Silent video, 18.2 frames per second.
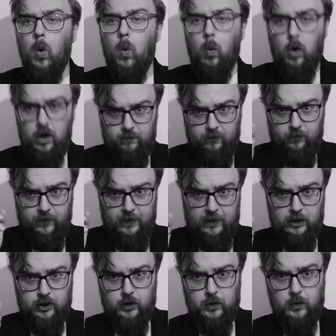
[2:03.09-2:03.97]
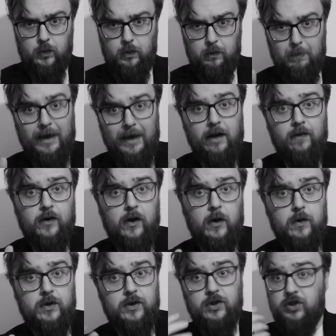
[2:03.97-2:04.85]
One of the things you may have
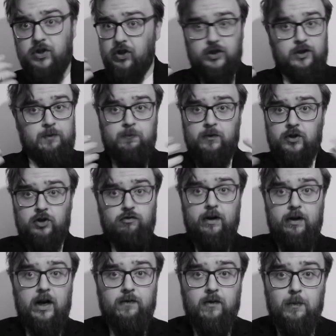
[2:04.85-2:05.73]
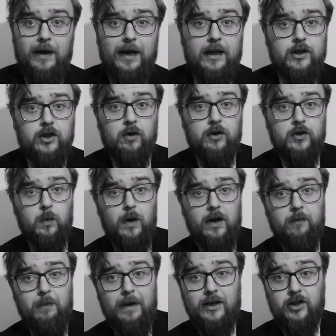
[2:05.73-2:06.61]
noticed just straight off the bat, so it's
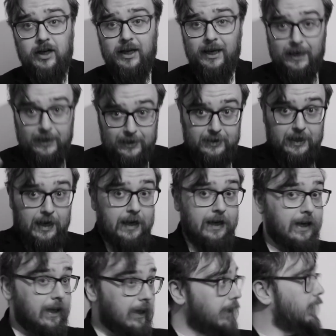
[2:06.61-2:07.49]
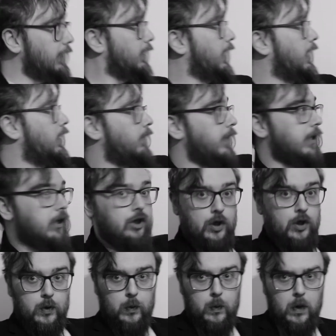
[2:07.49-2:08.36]
worth mentioning, is I clearly have a
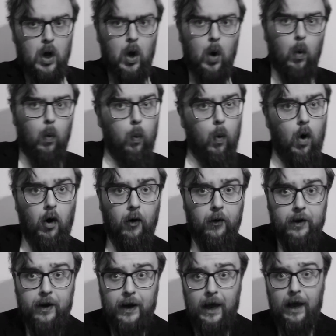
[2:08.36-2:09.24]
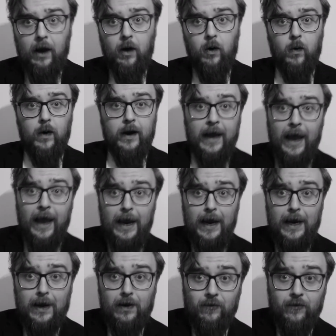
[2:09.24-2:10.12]
new What Now
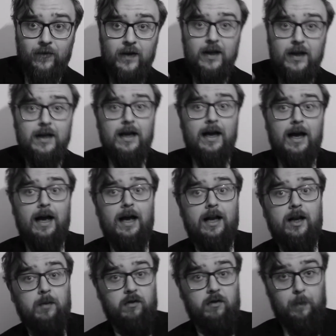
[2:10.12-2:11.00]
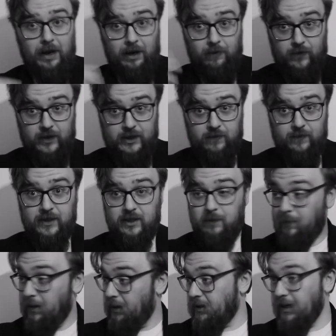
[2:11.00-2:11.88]
cave. And among the benefits of this,
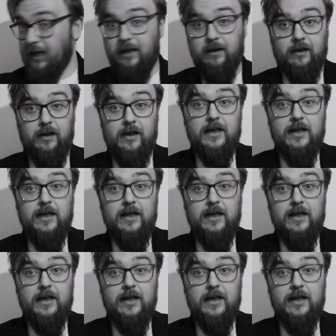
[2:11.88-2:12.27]
it means I can